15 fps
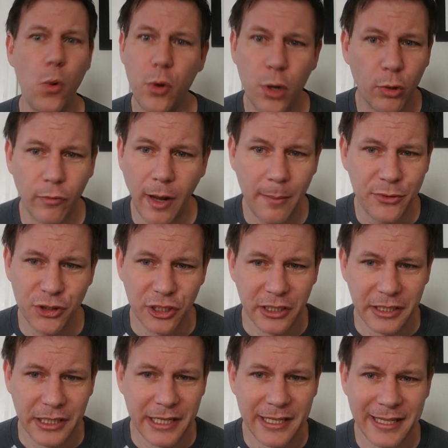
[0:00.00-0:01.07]

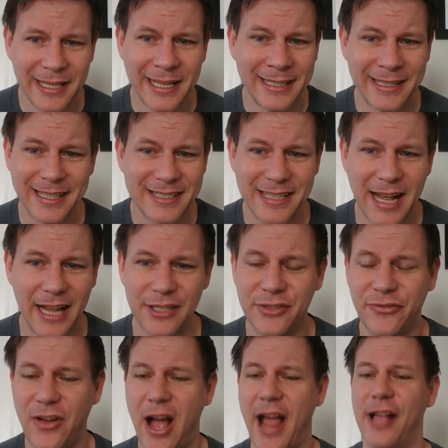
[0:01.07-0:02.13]
corruption in this guy's
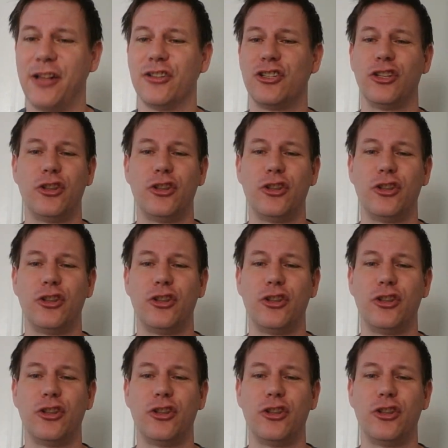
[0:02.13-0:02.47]
files.